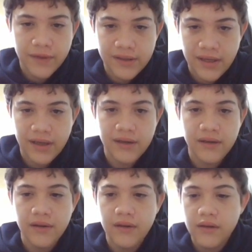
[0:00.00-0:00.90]
if I take?
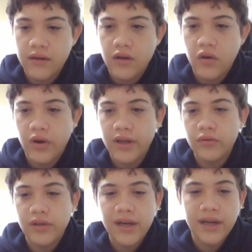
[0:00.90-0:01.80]
Okay,
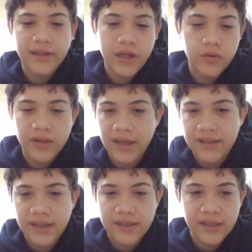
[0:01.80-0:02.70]
you take, I take, queen
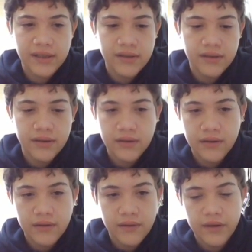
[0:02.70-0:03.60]
takes a6,
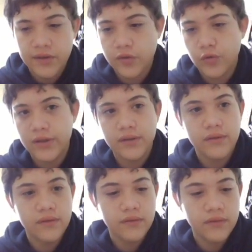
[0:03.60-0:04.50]
and just win.
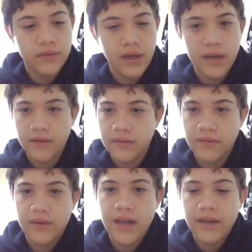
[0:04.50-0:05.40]
Yeah,
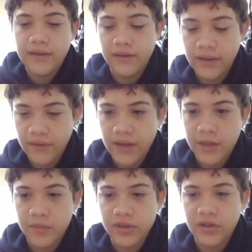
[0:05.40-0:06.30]
and in
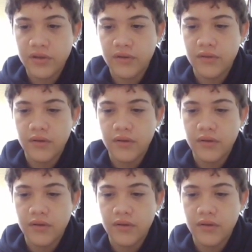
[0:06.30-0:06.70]
that position,